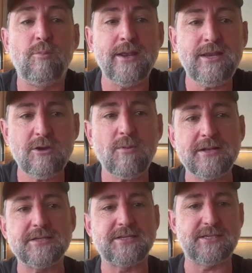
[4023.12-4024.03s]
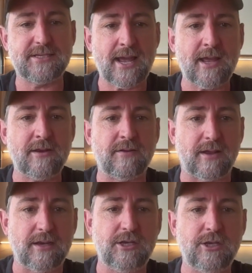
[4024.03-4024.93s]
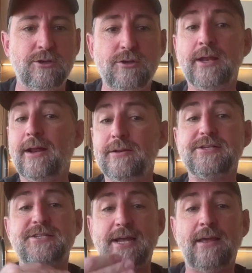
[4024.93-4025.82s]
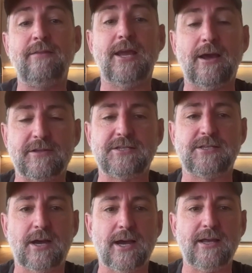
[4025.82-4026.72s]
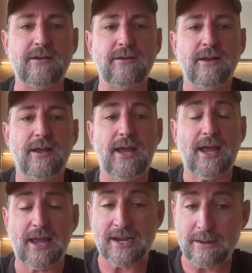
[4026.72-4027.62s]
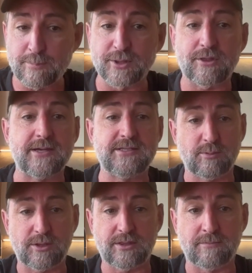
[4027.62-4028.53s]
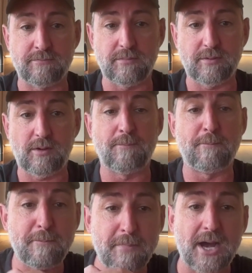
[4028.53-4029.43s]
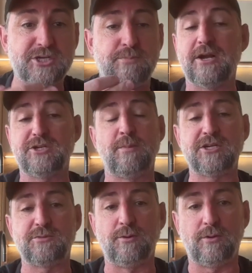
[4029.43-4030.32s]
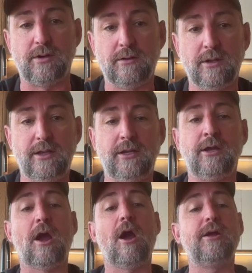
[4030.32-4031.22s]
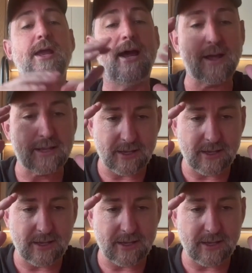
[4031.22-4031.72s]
when you understand it, you can understand the other side and empathize with them much, much, much more. You go, okay, I